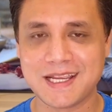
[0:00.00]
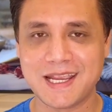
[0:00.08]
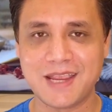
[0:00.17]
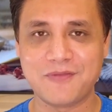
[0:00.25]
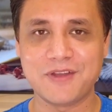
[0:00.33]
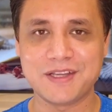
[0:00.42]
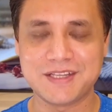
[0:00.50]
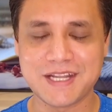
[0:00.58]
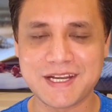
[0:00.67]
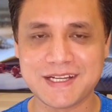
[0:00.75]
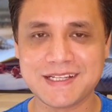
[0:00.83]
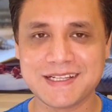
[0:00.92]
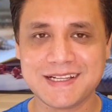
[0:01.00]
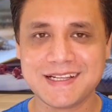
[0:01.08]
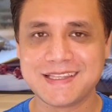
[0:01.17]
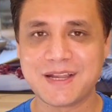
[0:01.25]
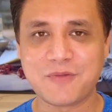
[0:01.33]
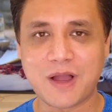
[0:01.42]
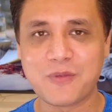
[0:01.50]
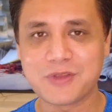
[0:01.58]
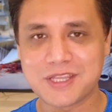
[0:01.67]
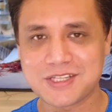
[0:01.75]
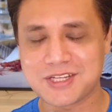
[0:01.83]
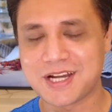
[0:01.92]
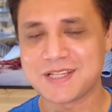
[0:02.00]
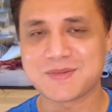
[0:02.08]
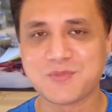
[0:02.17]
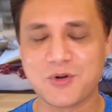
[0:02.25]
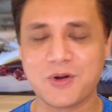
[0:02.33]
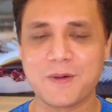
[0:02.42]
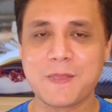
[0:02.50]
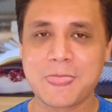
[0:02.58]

If it didn't, then why would they charge more?